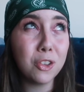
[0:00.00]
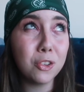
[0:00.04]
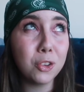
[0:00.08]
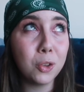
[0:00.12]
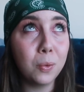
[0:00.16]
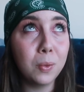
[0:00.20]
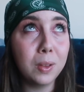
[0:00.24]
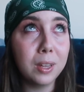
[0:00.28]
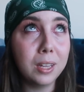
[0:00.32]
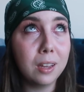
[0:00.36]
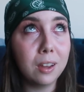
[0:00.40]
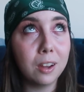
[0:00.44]
There's
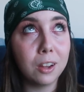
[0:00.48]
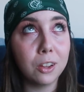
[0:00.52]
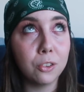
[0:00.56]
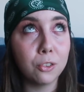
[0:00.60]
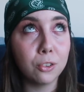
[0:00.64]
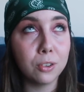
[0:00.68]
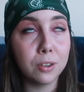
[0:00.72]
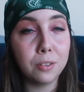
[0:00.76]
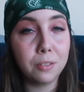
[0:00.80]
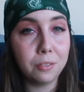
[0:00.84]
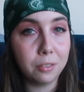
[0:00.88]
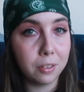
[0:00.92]
only
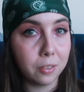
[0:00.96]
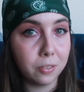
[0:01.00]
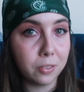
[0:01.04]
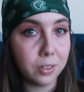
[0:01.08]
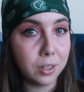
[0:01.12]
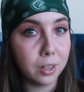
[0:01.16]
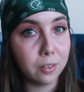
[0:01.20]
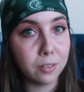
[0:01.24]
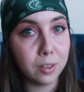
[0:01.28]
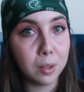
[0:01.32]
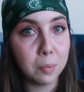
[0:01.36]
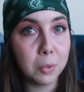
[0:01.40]

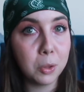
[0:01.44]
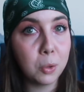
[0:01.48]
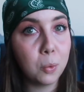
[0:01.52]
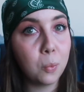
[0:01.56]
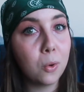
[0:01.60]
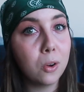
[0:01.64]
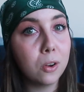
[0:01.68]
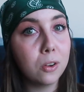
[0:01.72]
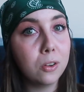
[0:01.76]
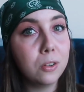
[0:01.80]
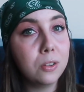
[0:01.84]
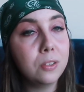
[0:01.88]
150 of them in the
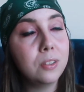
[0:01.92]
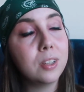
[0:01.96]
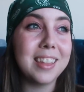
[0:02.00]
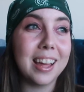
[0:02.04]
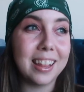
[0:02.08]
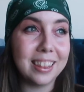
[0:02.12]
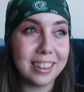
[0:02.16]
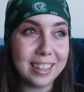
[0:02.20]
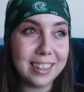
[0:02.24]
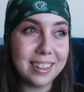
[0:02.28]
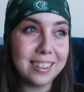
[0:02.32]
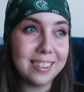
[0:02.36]
world.
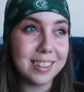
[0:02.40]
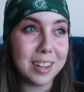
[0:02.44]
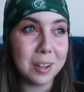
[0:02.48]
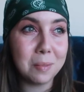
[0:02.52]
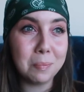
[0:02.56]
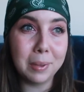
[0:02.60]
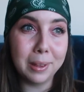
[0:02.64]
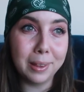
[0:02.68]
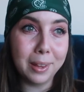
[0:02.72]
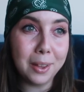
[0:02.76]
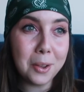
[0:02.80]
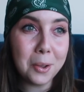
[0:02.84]
That link is
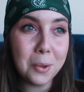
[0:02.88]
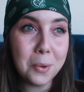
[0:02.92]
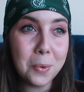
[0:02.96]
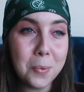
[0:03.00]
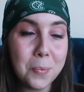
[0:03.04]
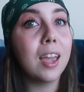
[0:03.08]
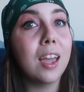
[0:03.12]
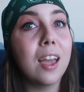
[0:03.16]
down below.